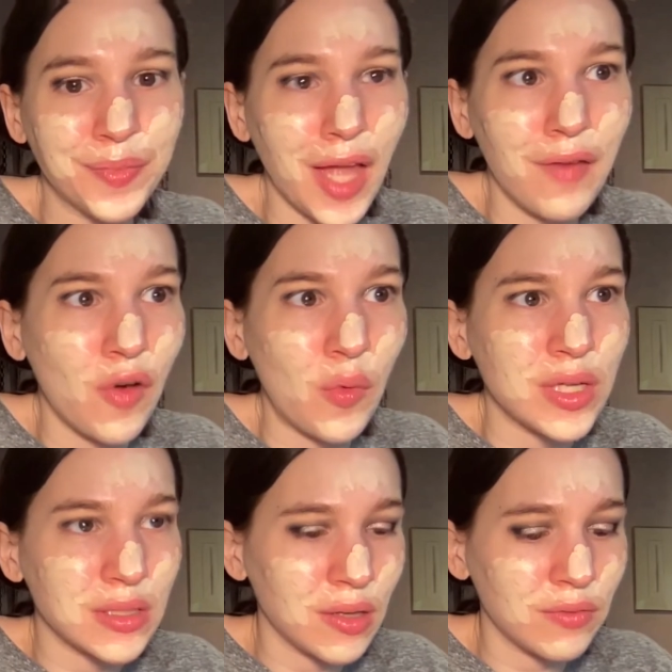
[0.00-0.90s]
I've
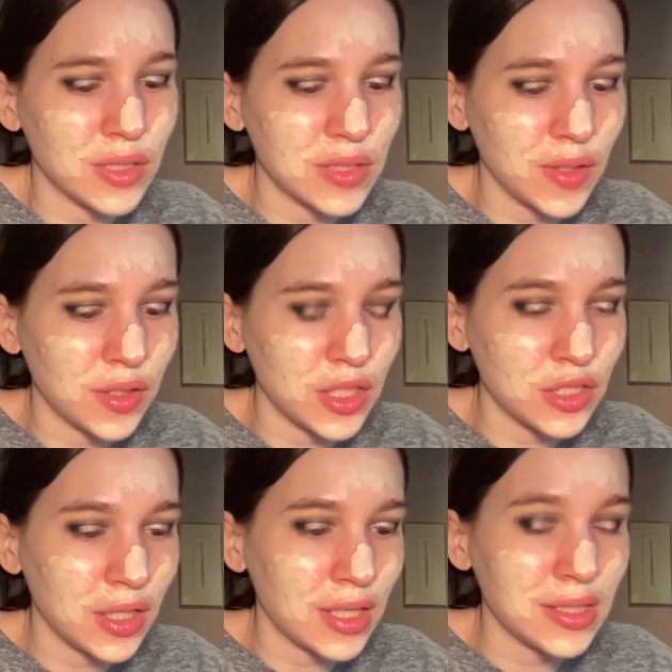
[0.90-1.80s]
always loved this foundation,
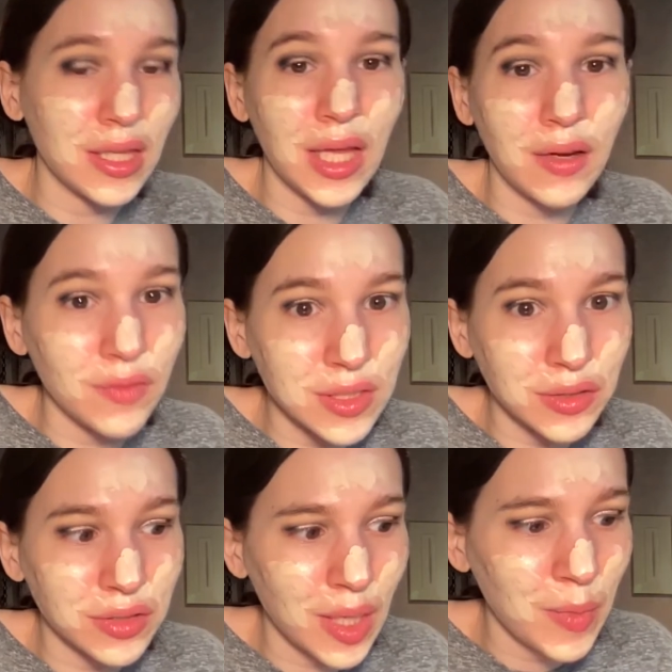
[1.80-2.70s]
and I say that every
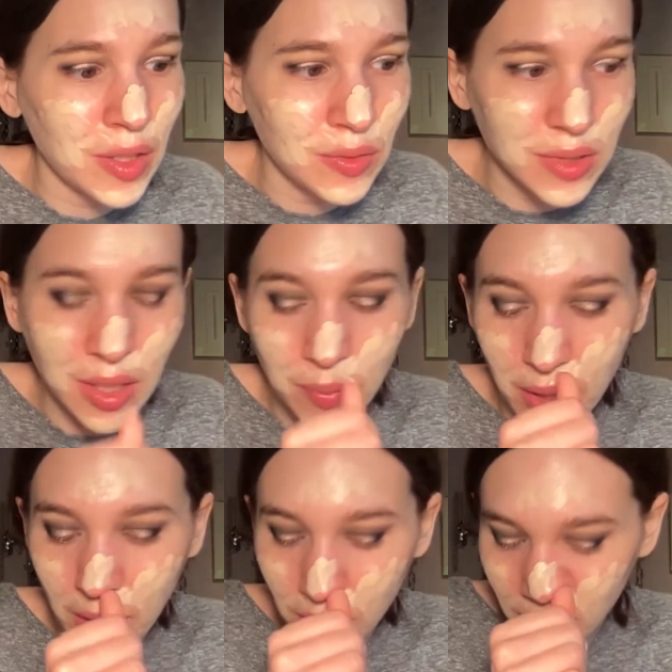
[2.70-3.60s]
single time I use it, but
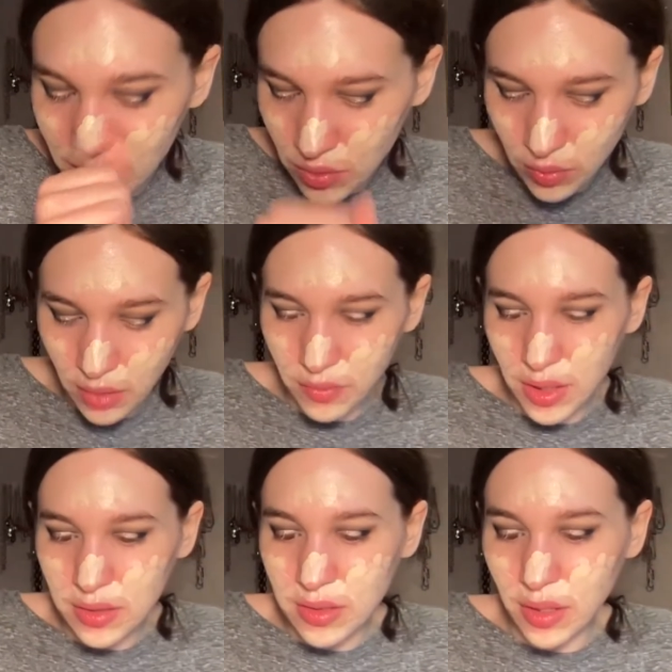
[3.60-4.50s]
I really do love
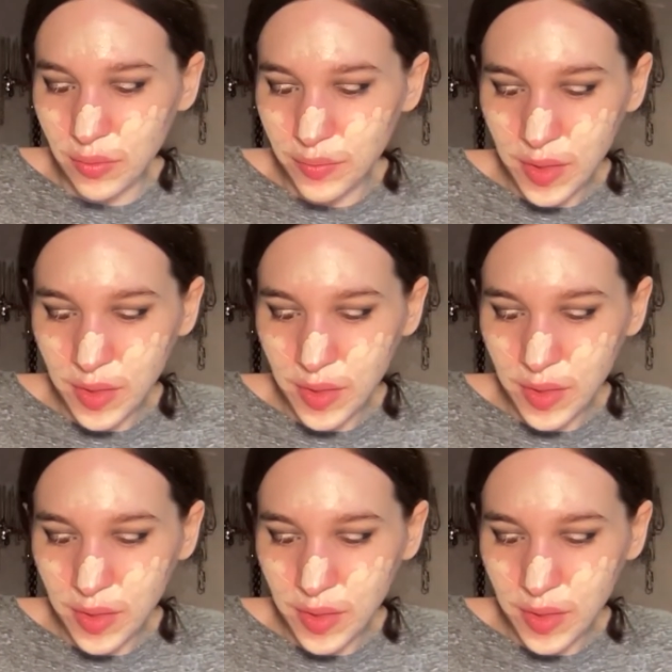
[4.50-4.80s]
it, so.